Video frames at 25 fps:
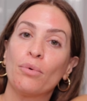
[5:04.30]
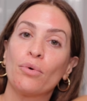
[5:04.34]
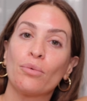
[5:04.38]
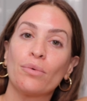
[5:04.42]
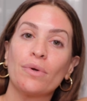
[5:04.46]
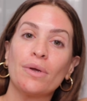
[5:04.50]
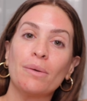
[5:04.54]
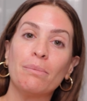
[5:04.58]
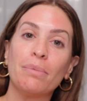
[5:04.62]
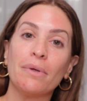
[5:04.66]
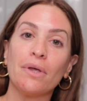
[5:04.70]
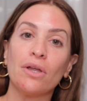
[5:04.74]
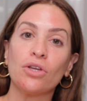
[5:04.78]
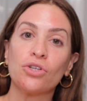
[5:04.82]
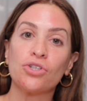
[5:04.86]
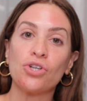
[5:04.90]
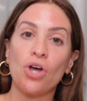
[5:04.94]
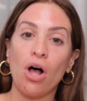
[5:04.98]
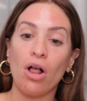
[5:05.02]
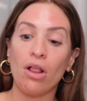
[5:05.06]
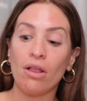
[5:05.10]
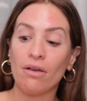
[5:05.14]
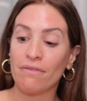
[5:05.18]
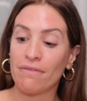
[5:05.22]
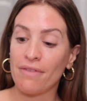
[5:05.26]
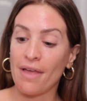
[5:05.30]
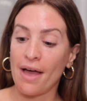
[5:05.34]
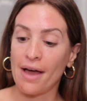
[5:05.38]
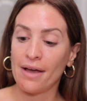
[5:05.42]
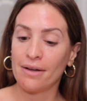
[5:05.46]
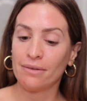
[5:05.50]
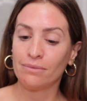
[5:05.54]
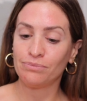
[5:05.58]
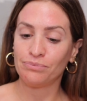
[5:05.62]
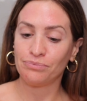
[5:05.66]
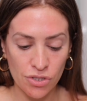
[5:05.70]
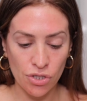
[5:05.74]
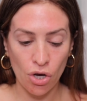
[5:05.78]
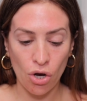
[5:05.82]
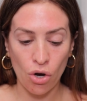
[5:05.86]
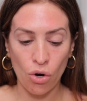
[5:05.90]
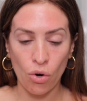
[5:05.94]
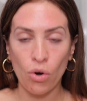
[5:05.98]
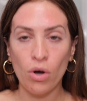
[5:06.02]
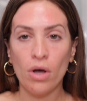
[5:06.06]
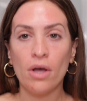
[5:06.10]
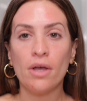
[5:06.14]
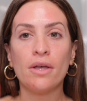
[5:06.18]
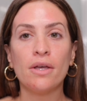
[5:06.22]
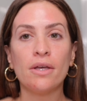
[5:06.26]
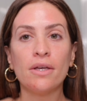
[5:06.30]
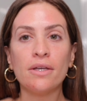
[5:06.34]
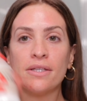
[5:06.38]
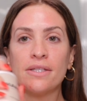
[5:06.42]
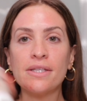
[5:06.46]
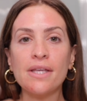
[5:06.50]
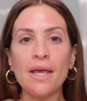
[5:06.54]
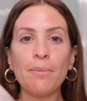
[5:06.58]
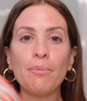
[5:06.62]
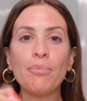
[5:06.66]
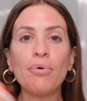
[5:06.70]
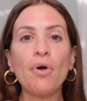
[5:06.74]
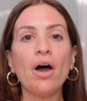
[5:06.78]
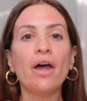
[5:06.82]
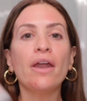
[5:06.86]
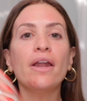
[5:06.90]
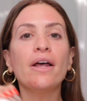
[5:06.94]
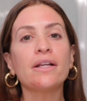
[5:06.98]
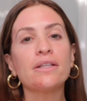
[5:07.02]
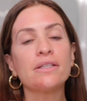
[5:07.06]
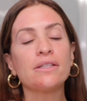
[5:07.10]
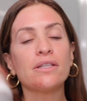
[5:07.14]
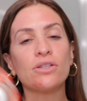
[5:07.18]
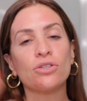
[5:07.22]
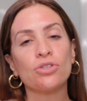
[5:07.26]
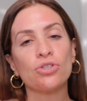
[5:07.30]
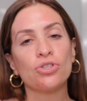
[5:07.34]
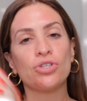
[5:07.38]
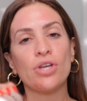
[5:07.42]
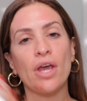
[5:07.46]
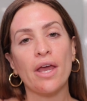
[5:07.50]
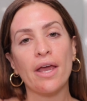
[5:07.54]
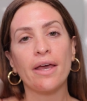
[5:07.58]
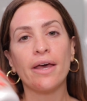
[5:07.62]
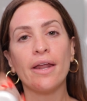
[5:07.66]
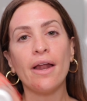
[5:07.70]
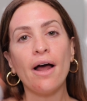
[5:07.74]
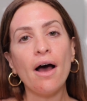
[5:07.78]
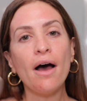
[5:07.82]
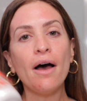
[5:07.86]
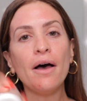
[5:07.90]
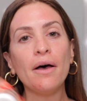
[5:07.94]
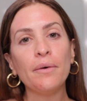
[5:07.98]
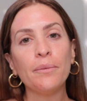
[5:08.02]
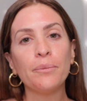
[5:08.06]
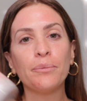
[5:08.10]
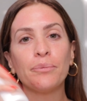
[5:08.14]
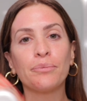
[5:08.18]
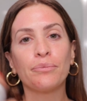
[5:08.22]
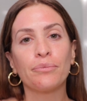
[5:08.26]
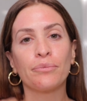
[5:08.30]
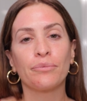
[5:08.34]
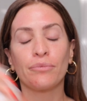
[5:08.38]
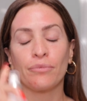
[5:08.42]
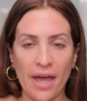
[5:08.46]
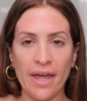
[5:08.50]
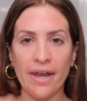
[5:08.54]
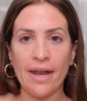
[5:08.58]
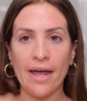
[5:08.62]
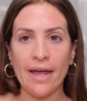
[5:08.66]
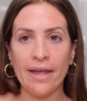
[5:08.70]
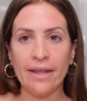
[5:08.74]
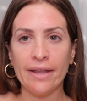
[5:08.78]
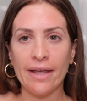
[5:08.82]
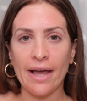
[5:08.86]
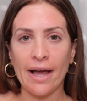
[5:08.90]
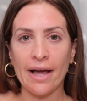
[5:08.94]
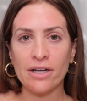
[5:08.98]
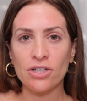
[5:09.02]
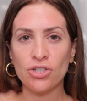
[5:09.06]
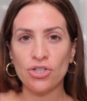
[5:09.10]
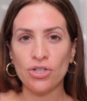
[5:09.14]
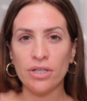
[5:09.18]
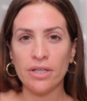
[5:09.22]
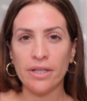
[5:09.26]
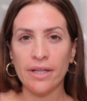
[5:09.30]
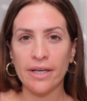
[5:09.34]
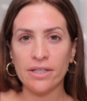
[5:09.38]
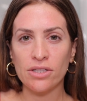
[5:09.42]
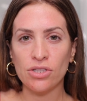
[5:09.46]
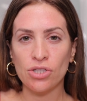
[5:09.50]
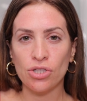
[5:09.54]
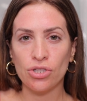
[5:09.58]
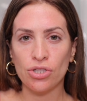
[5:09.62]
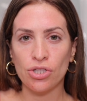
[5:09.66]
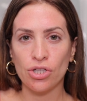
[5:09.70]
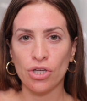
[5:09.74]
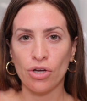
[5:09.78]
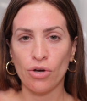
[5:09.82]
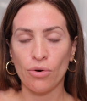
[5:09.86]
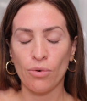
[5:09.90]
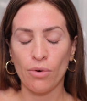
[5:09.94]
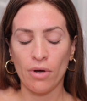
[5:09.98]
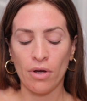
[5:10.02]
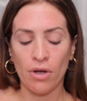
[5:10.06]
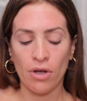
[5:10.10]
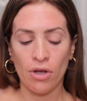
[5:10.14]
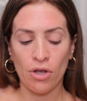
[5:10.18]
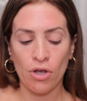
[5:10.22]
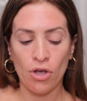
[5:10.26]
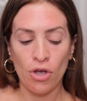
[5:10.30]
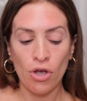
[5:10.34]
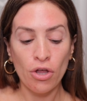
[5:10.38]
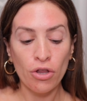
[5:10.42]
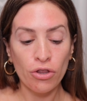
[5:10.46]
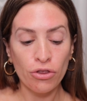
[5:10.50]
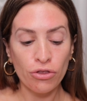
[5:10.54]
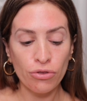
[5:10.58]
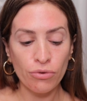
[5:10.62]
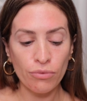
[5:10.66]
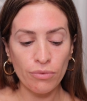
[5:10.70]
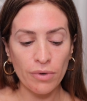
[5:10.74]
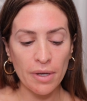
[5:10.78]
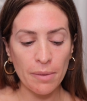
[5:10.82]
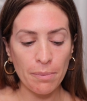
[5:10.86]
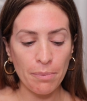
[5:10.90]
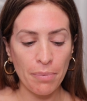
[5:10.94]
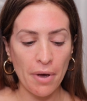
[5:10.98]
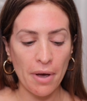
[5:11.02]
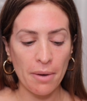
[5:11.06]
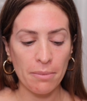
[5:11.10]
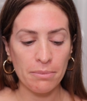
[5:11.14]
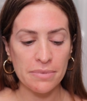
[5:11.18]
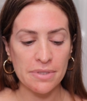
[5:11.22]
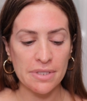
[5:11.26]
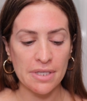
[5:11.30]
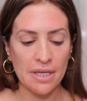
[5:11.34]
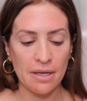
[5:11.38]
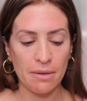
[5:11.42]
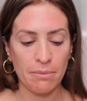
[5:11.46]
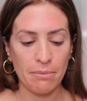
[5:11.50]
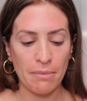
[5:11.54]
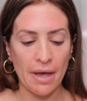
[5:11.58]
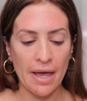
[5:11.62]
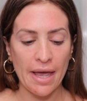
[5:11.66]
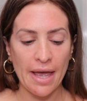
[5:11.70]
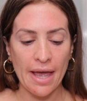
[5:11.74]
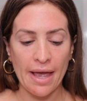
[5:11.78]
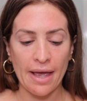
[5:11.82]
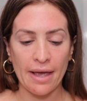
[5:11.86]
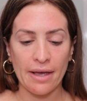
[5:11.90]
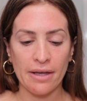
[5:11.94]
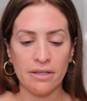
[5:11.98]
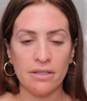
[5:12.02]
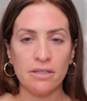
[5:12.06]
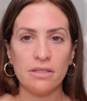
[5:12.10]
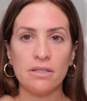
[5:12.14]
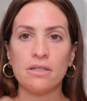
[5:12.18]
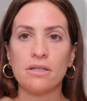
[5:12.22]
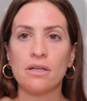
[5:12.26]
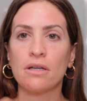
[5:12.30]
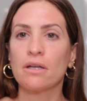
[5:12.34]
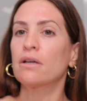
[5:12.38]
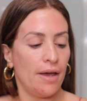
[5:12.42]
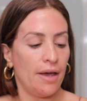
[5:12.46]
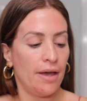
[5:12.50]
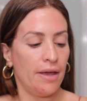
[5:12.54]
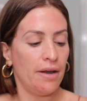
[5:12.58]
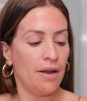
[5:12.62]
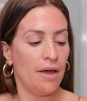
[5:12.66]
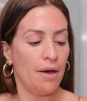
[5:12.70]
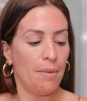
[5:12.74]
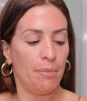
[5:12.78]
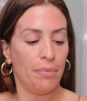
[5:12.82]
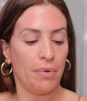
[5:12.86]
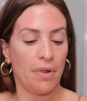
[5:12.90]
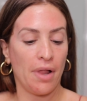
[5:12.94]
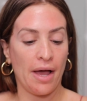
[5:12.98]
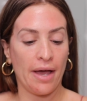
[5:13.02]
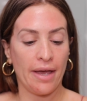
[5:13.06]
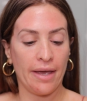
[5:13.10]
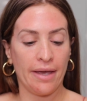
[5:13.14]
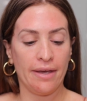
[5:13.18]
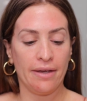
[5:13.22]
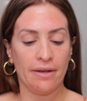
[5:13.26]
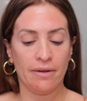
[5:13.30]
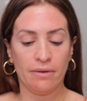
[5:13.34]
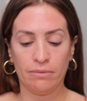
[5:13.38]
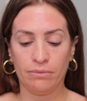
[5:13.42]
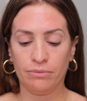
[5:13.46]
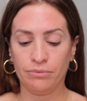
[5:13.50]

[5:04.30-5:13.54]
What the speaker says: rebuild all of that. So same product, shake it up, and I actually like to do 3 pumps in my hand and apply it.